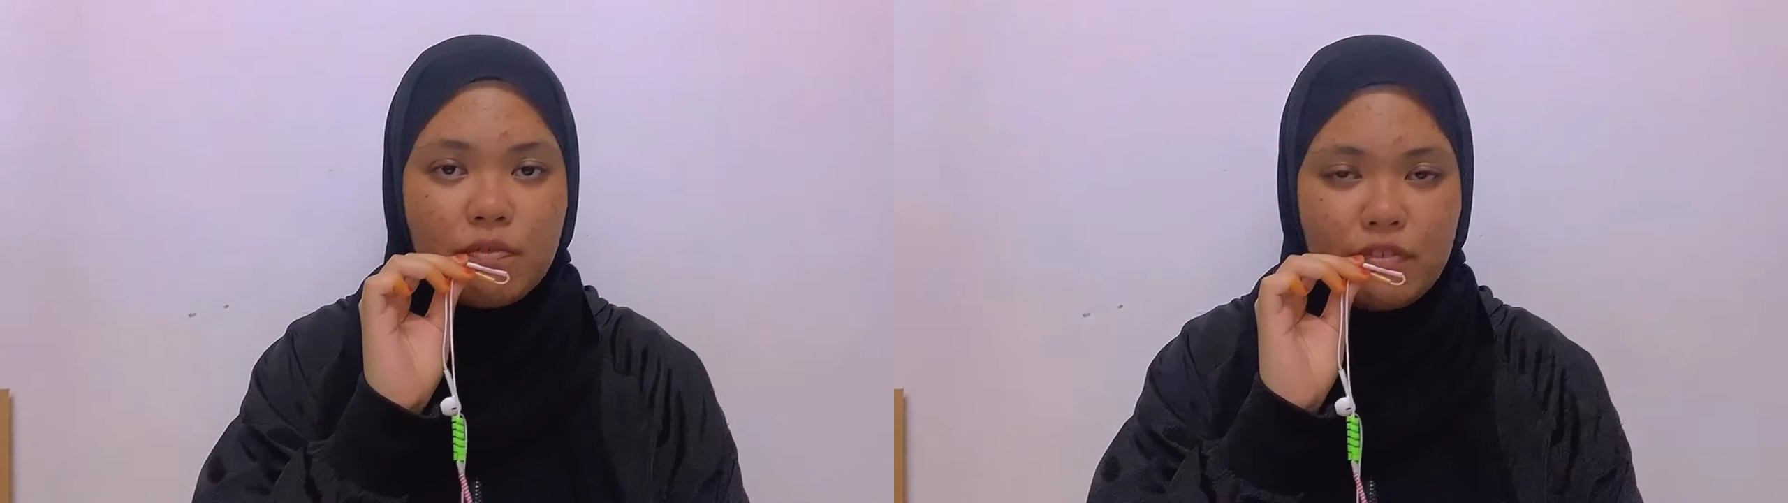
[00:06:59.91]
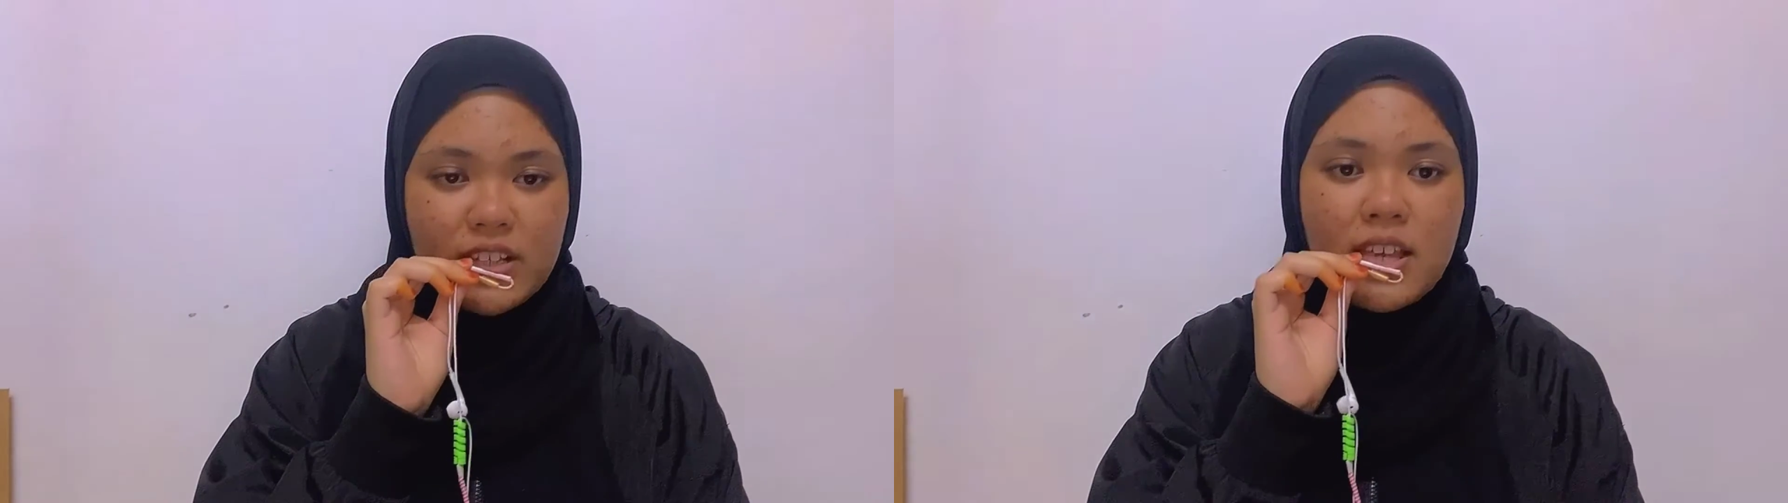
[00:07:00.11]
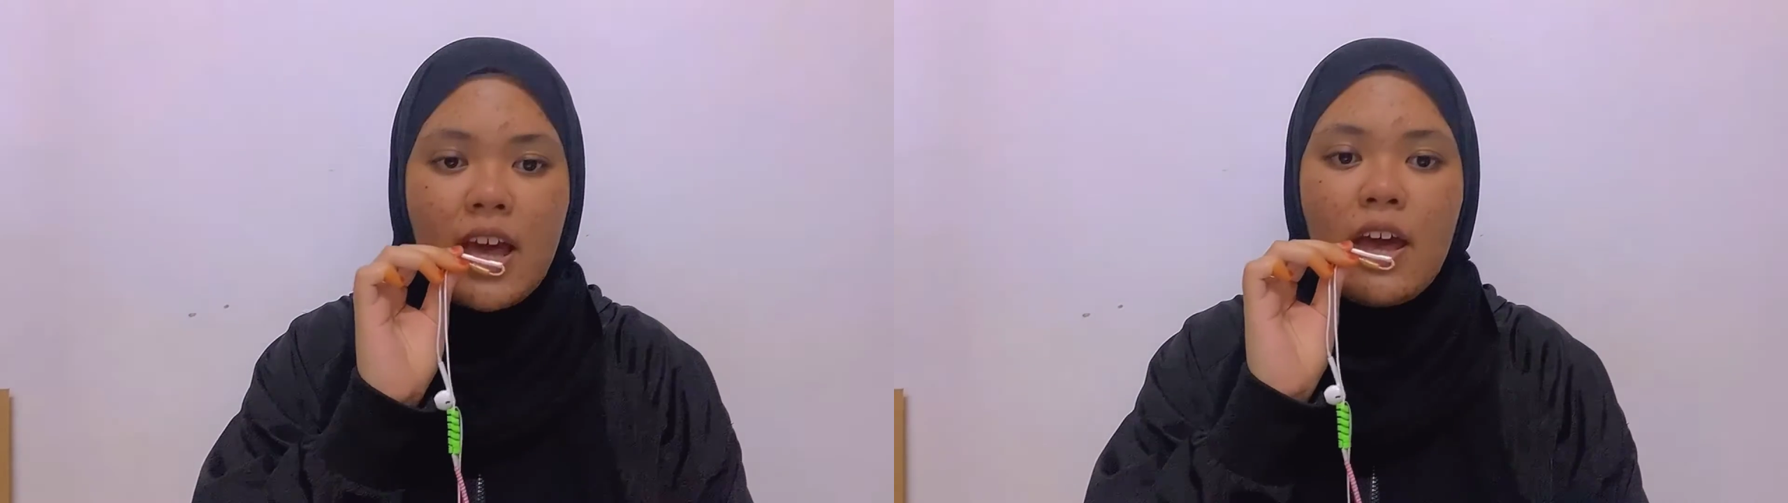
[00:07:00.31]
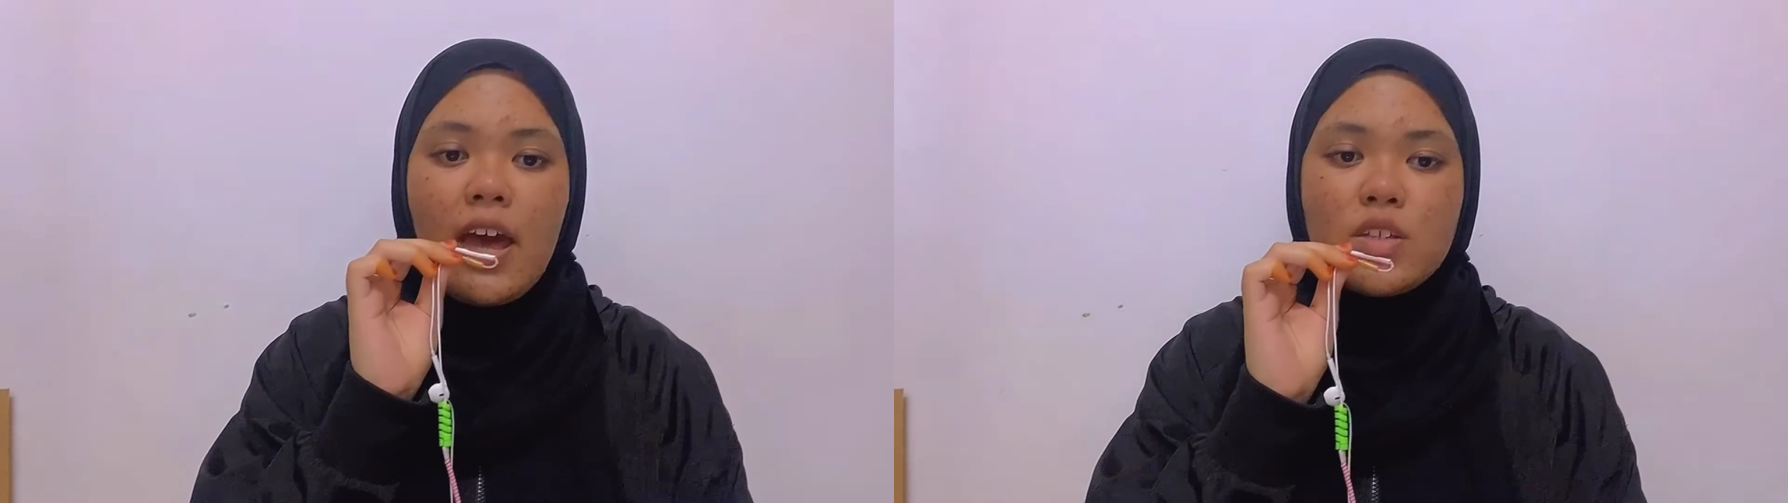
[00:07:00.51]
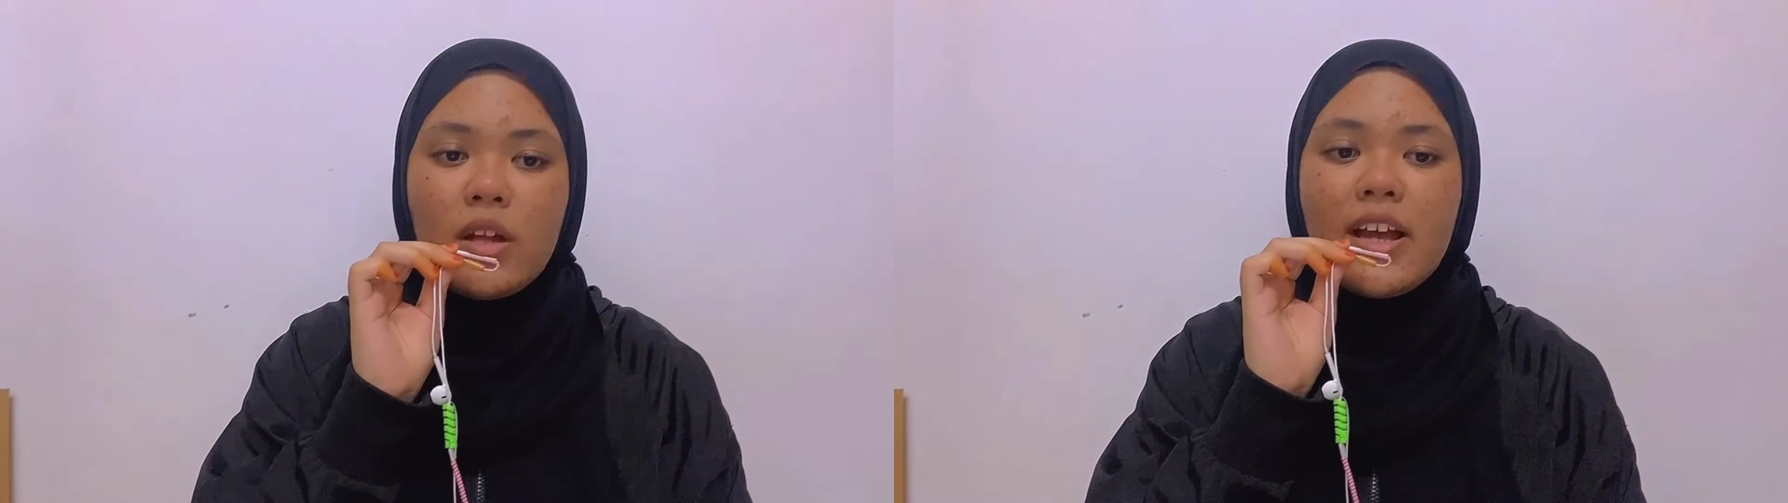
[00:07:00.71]
fees
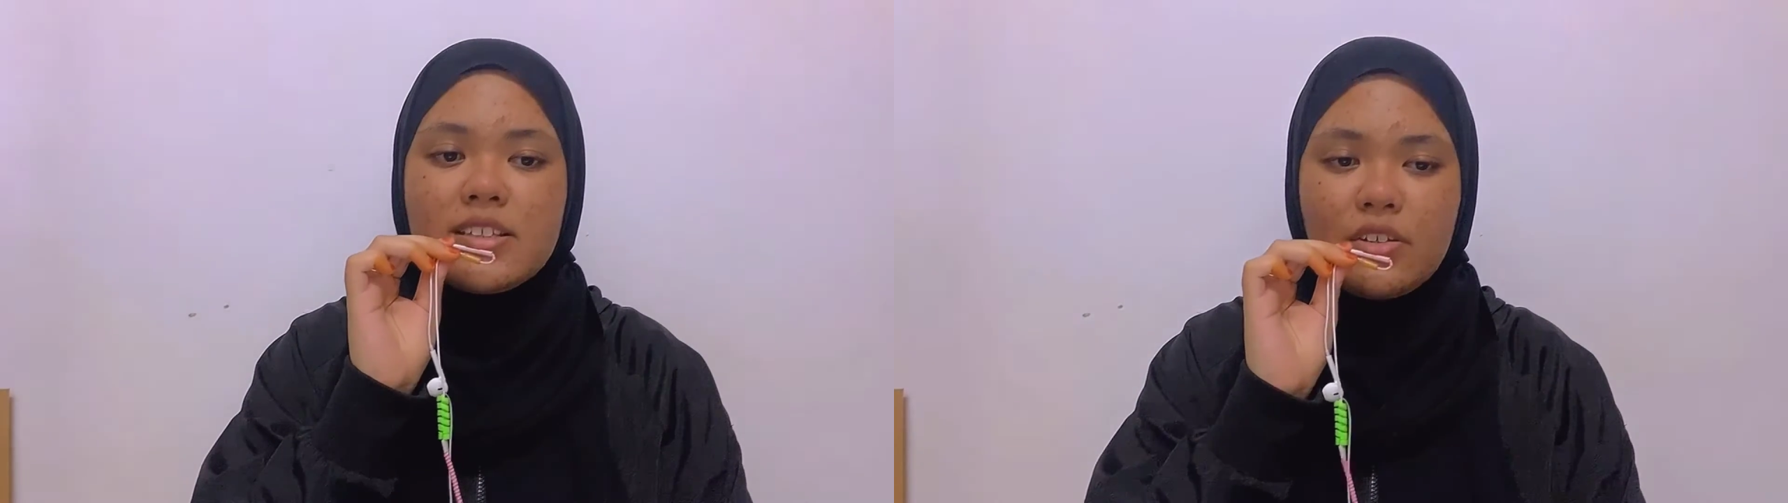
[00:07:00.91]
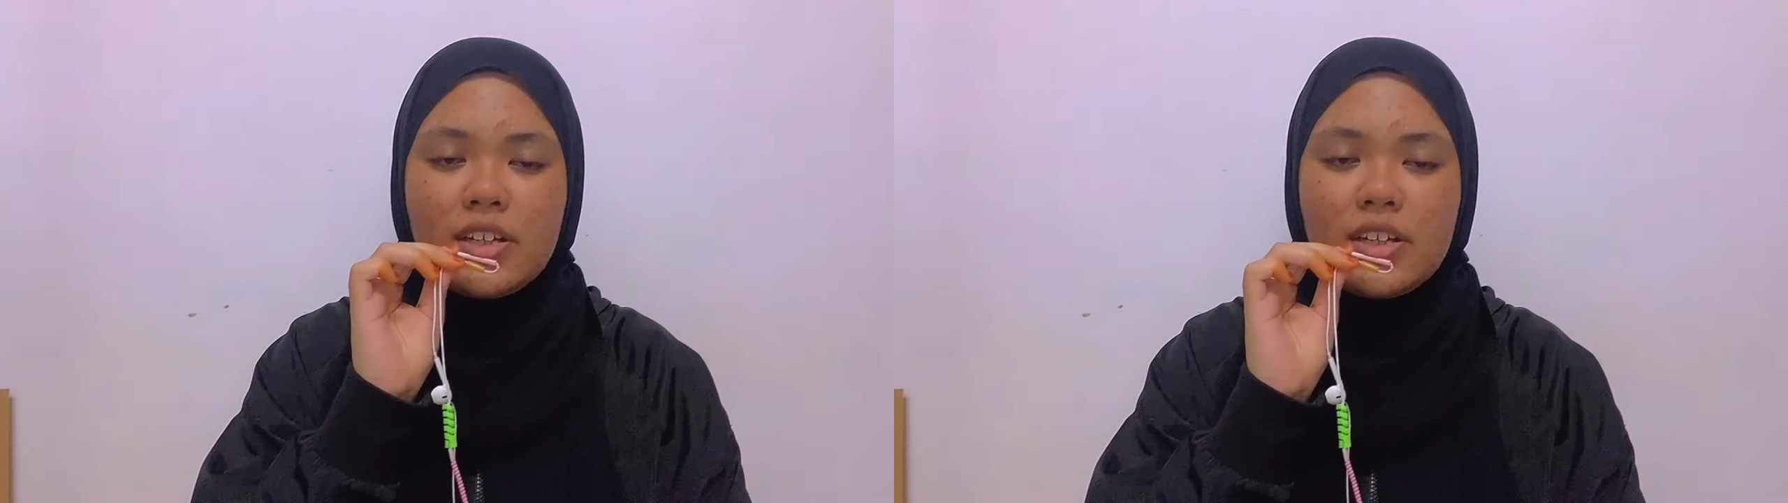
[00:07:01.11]
as well as create